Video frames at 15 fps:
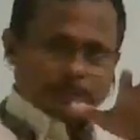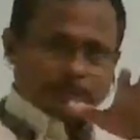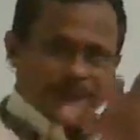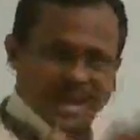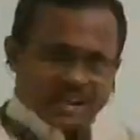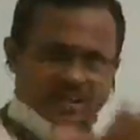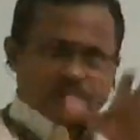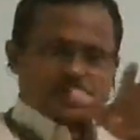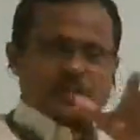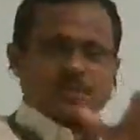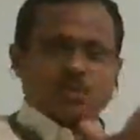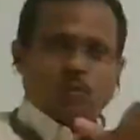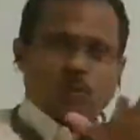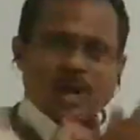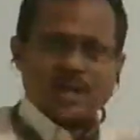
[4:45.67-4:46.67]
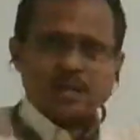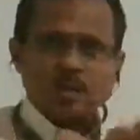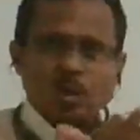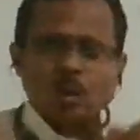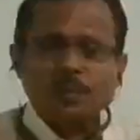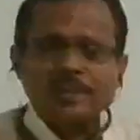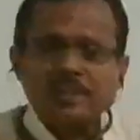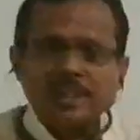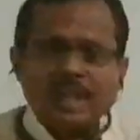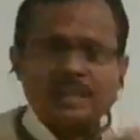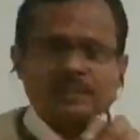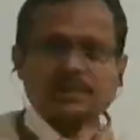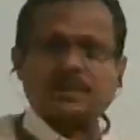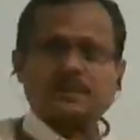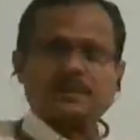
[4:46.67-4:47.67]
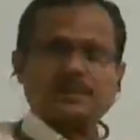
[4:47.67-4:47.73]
packed one over the other.